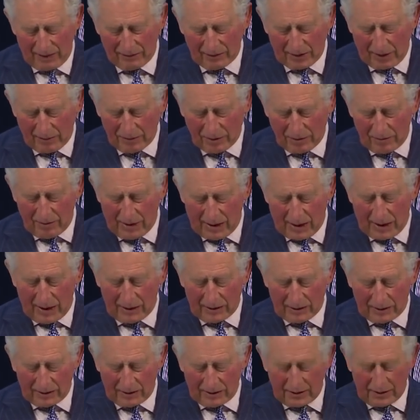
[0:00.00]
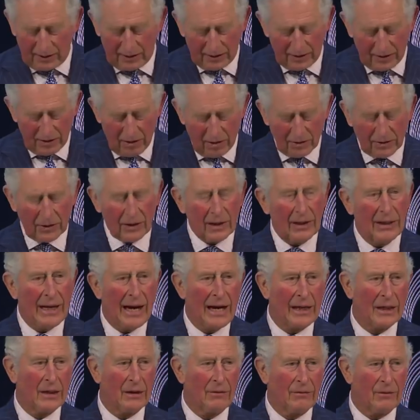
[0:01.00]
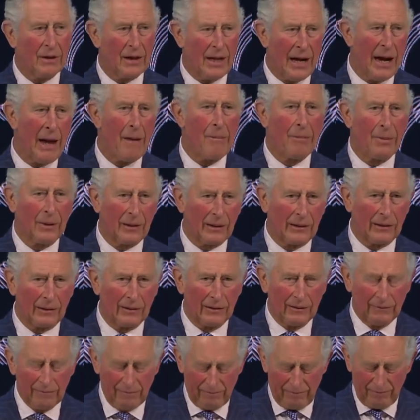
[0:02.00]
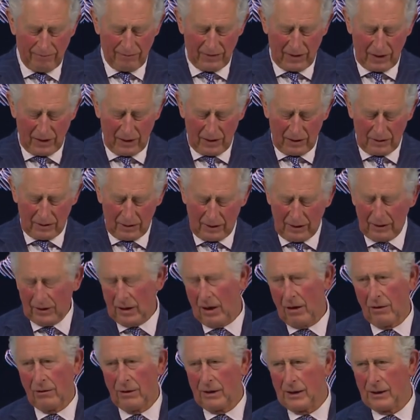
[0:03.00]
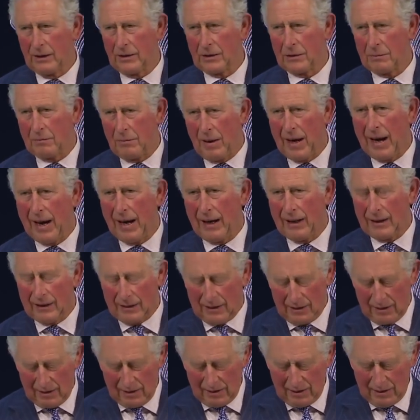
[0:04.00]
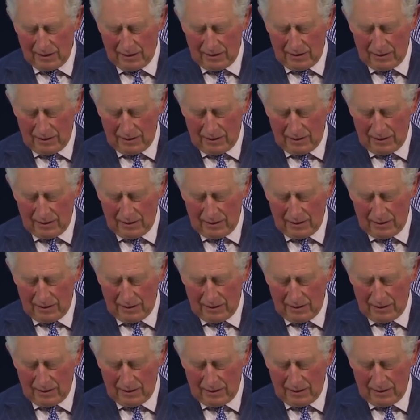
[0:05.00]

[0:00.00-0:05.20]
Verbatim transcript: I've come to realize that it is not a lack of capital that is holding us back,